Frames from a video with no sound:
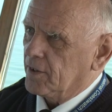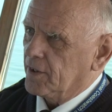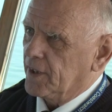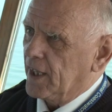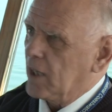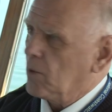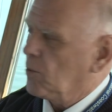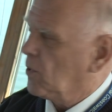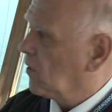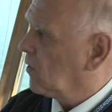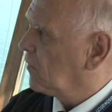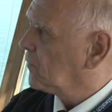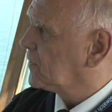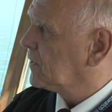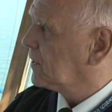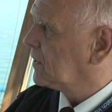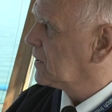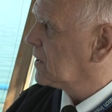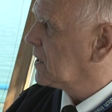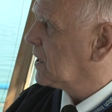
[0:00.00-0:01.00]
They will
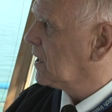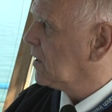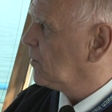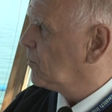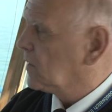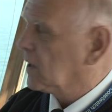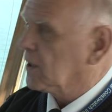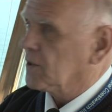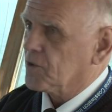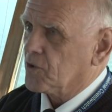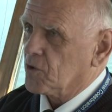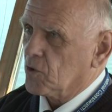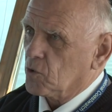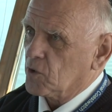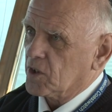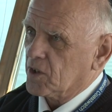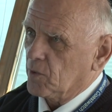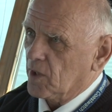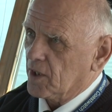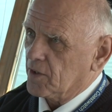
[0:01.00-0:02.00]
often come and
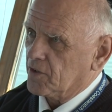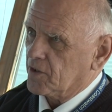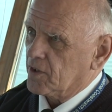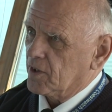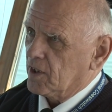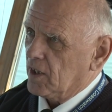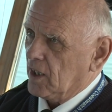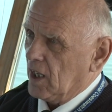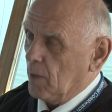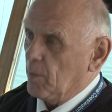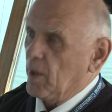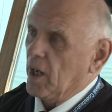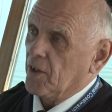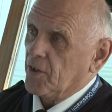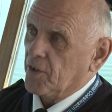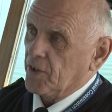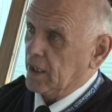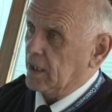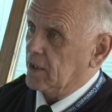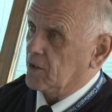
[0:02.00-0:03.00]
talk to us
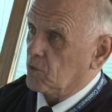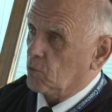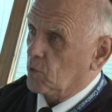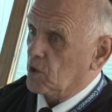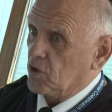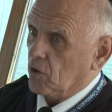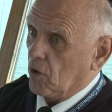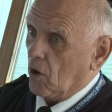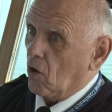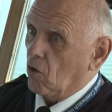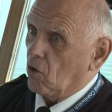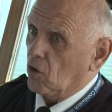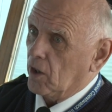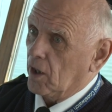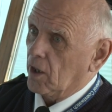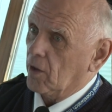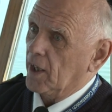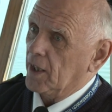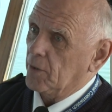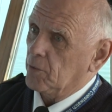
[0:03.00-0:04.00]
about things which are
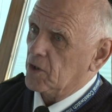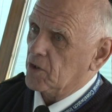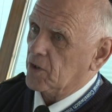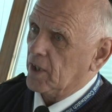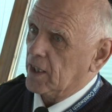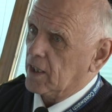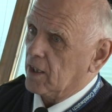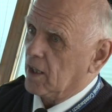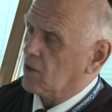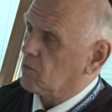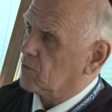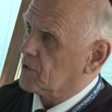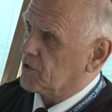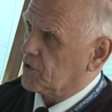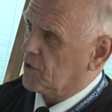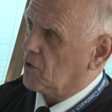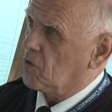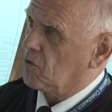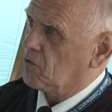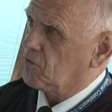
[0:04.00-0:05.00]
ongoing, which they can't
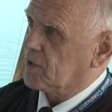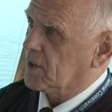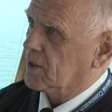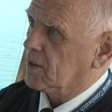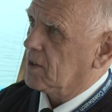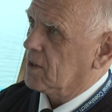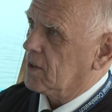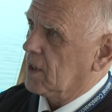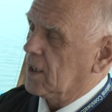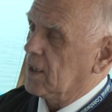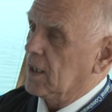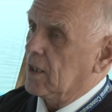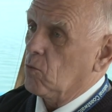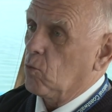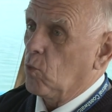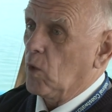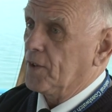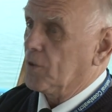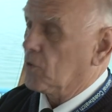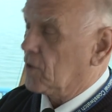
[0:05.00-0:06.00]
resolve uh, yeah.
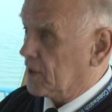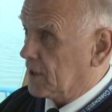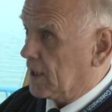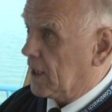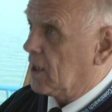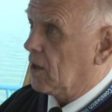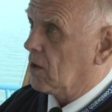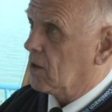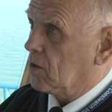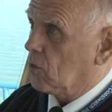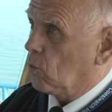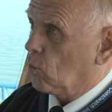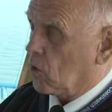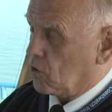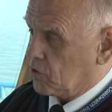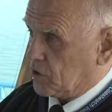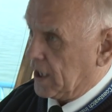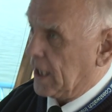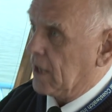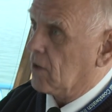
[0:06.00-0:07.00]
when they're in their
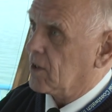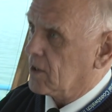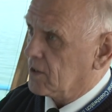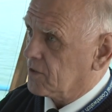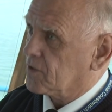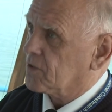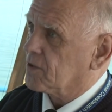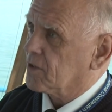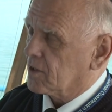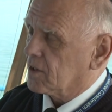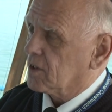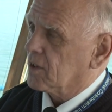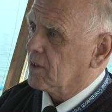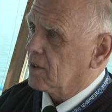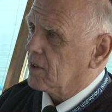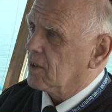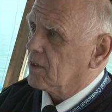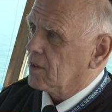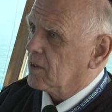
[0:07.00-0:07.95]
watch areas. Yeah.